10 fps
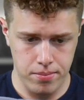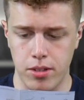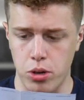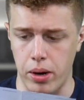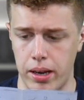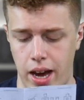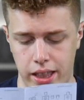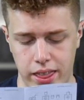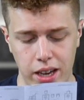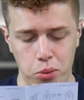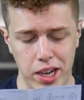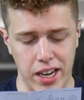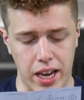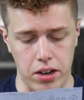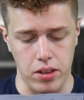Great, I think we
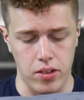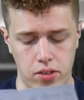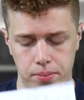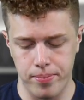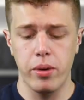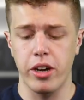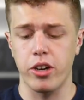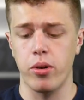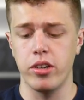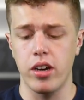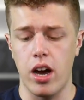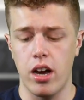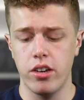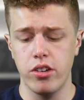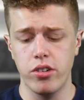can handle this. We are going to
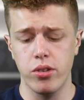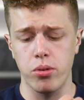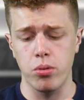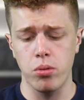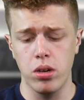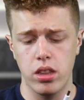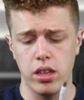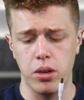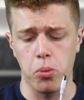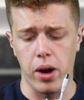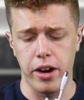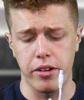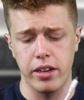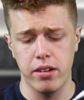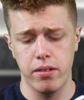undo the
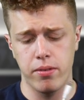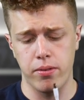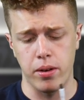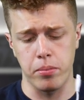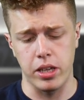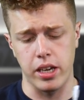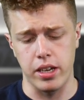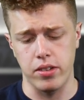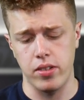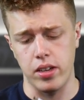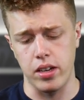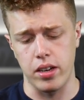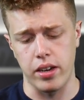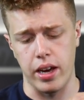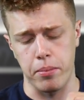wiring from the AC
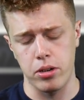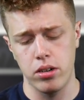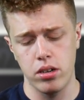adapter.